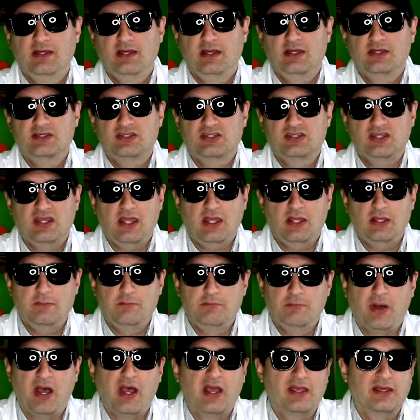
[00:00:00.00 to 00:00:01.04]
It's a
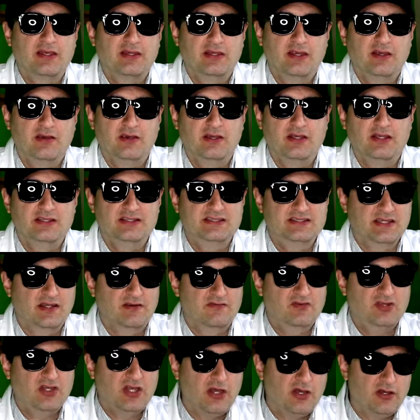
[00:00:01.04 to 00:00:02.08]
binary set
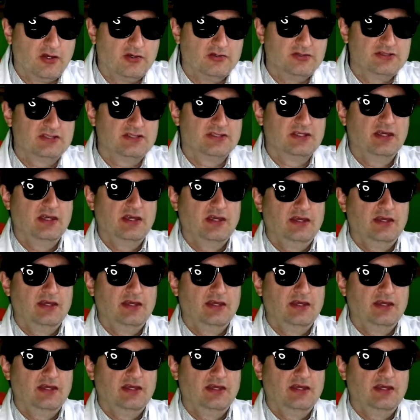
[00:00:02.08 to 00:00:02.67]
of codes